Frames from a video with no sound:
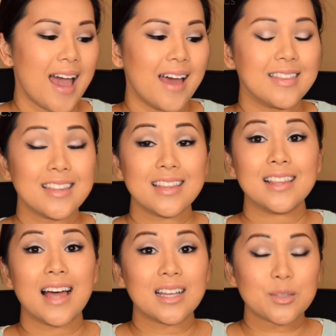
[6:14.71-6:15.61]
And then the
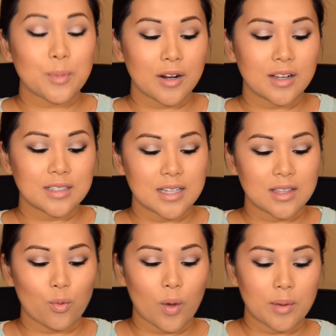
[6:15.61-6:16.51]
last product,
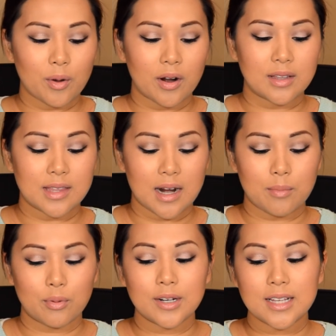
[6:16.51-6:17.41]
and the one product that
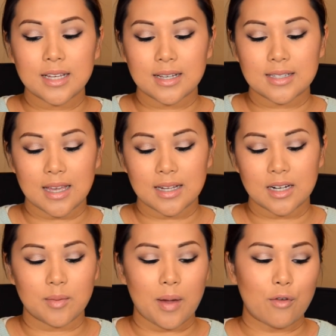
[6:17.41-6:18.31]
I'm pretty
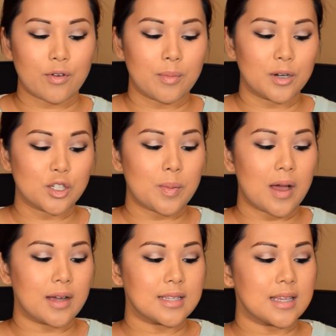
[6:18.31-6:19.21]
excited about from
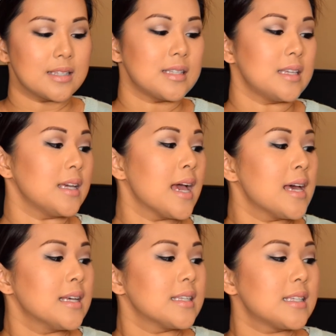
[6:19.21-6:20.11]
Birchbox, is the
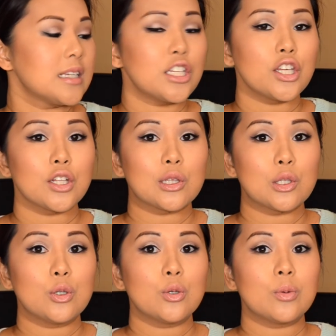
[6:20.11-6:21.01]
Cindy
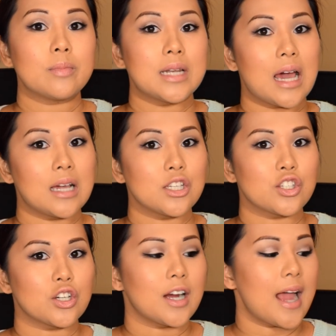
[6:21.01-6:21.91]
Lou
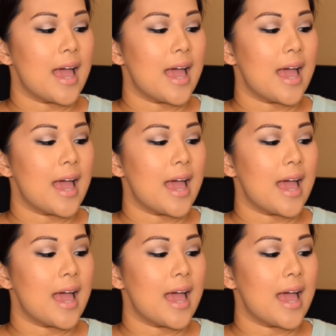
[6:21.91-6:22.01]
Luminizer,